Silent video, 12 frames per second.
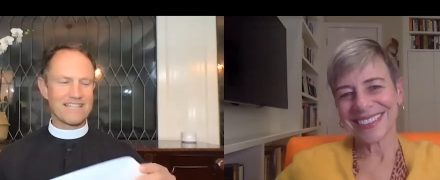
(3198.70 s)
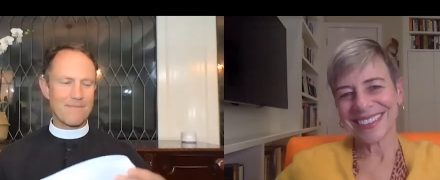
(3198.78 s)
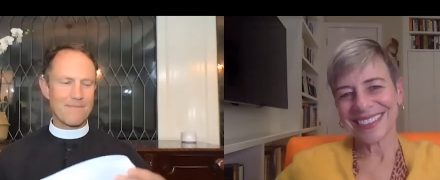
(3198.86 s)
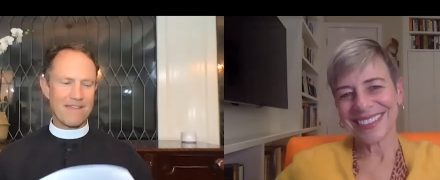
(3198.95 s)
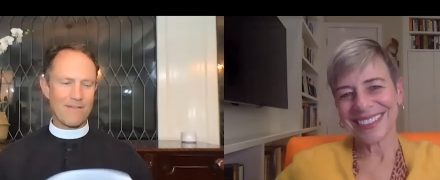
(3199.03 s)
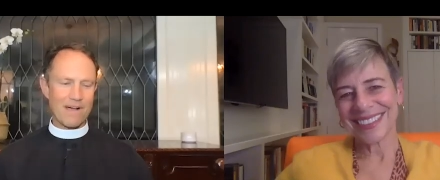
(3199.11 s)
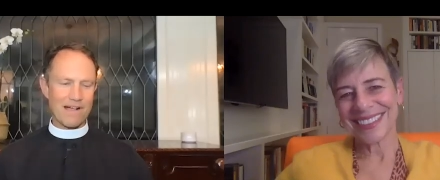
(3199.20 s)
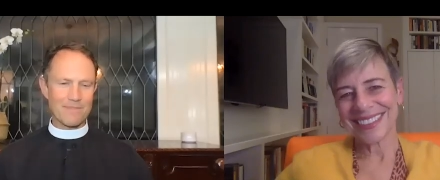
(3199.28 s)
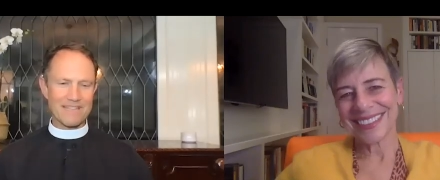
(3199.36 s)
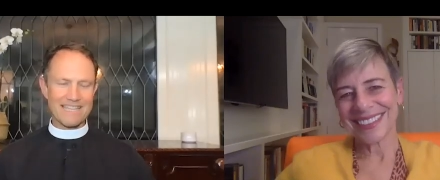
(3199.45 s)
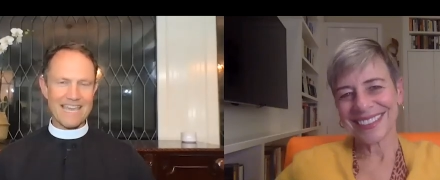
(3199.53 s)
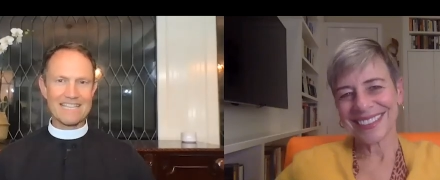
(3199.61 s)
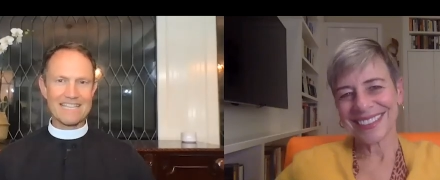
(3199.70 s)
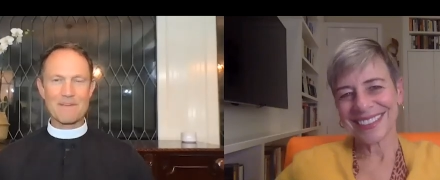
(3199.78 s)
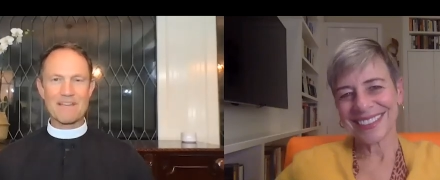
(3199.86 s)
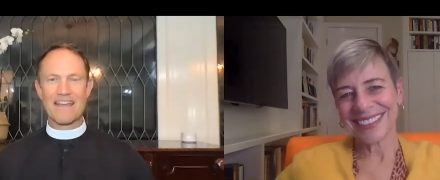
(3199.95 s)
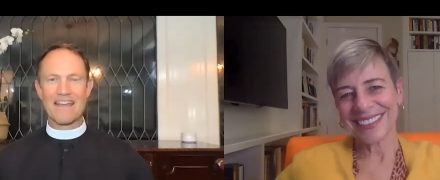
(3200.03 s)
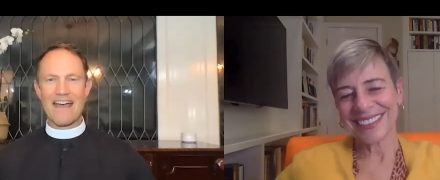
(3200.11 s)
Speaker 1: and that may well be the case,
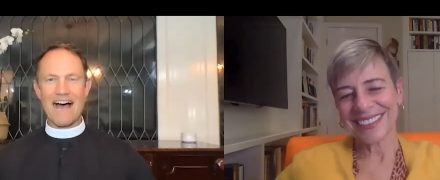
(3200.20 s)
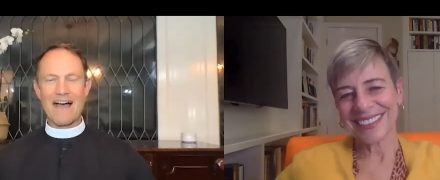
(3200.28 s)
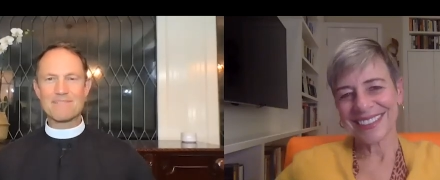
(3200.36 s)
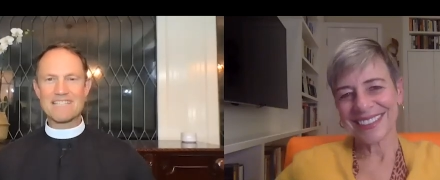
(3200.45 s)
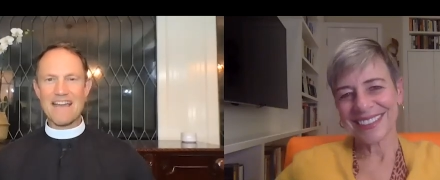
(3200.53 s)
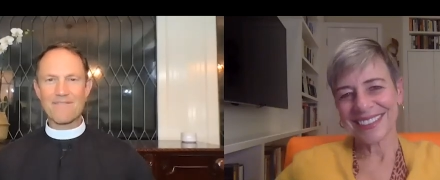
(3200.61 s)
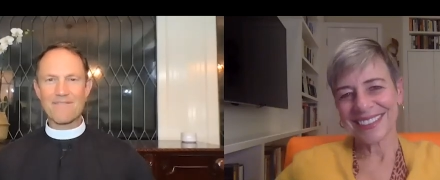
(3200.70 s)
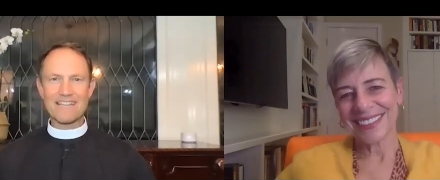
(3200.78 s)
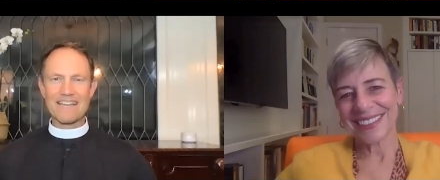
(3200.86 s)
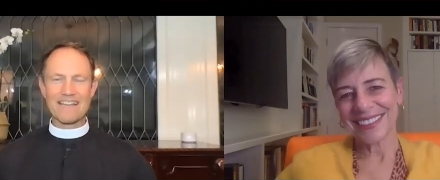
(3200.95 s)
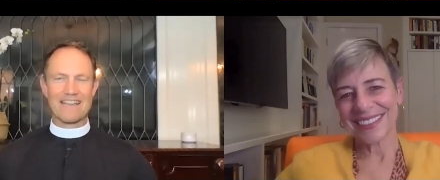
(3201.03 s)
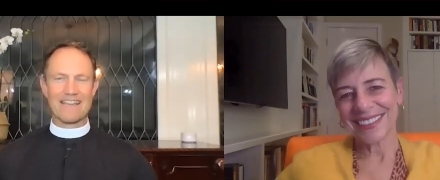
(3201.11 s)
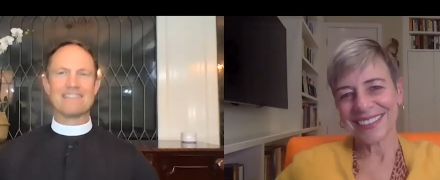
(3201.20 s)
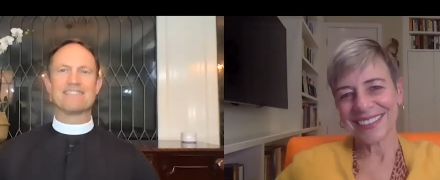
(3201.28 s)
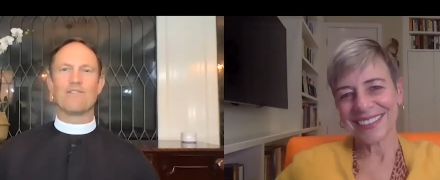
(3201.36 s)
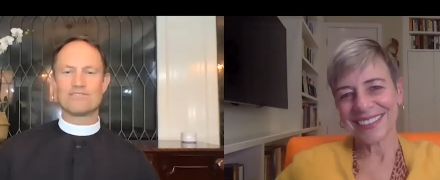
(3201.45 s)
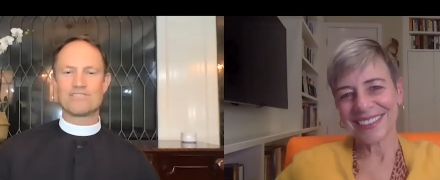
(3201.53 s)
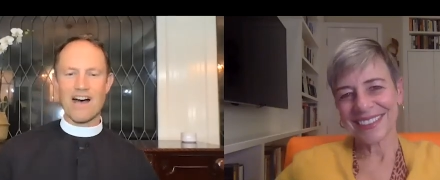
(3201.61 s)
but I'm definitely as
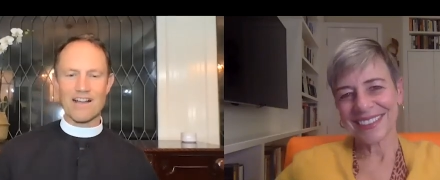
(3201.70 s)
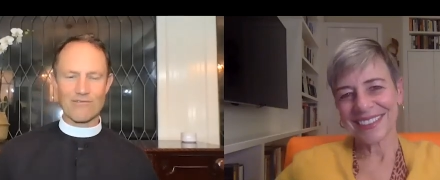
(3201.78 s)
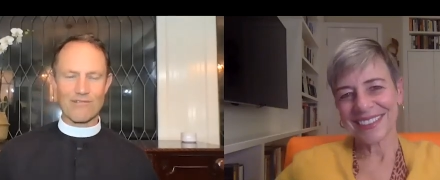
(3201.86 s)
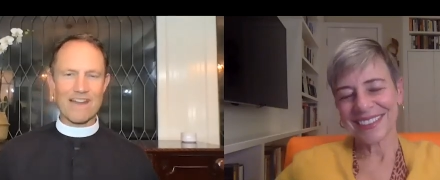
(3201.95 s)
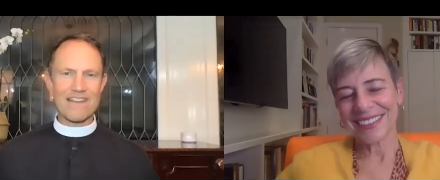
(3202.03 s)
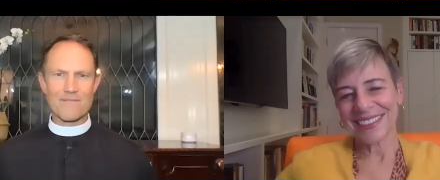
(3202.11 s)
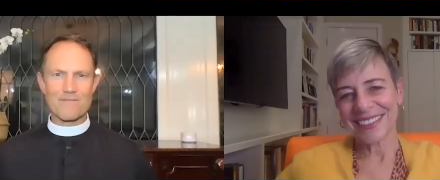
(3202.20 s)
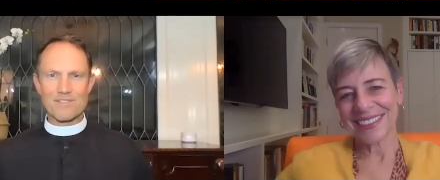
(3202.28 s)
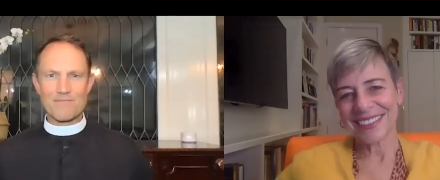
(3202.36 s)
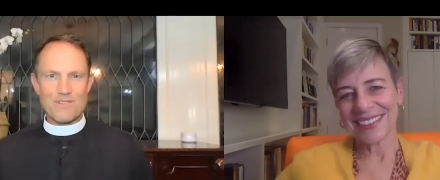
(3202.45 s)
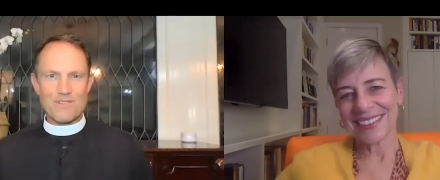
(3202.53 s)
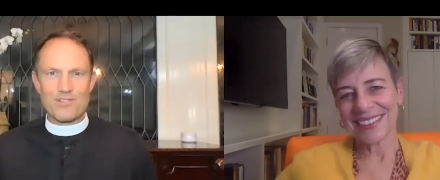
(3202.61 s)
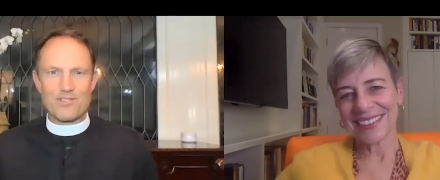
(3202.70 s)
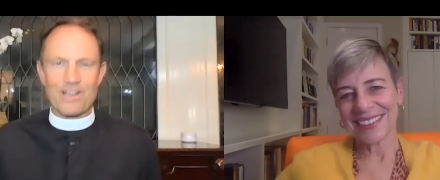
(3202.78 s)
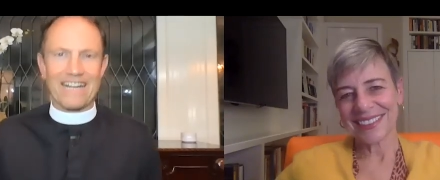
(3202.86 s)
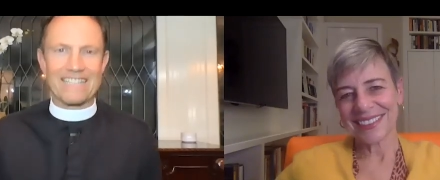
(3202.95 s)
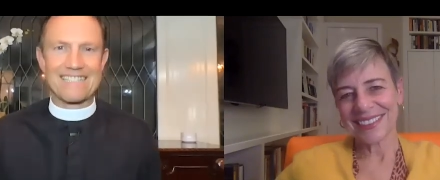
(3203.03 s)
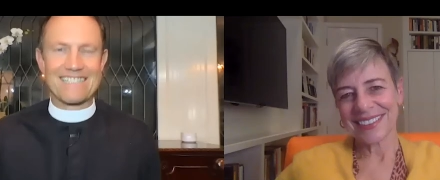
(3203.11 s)
an old dog ready for some new
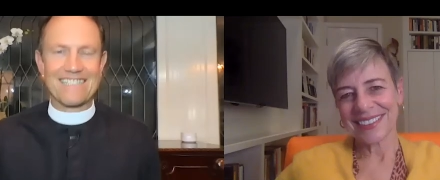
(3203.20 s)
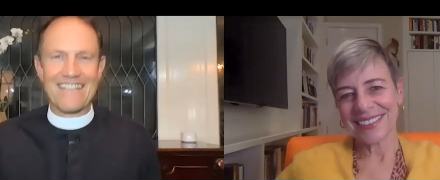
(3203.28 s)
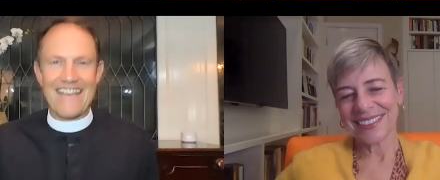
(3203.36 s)
tricks.